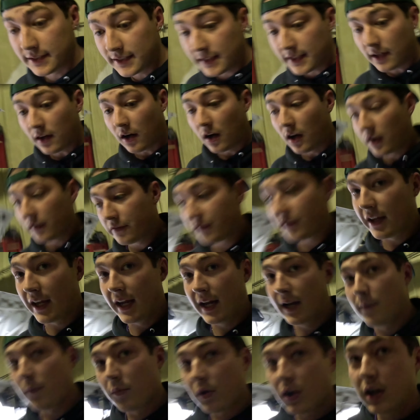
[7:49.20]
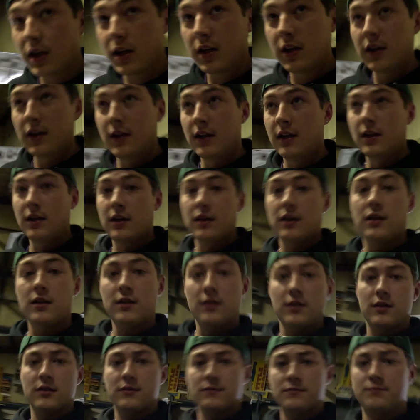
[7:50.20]
did it off camera
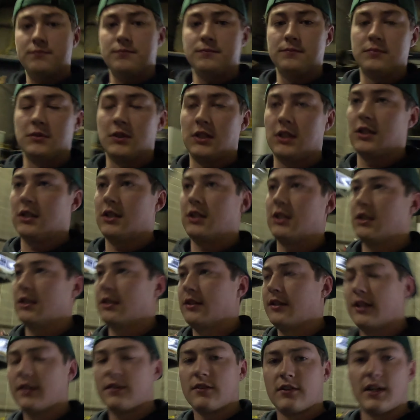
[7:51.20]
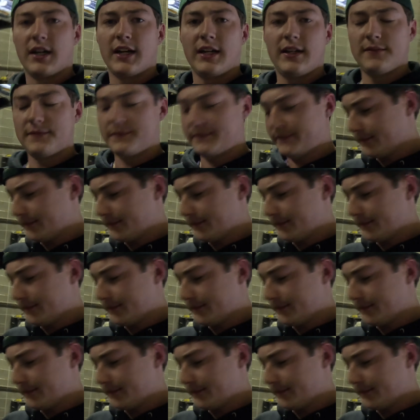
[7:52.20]
the other night.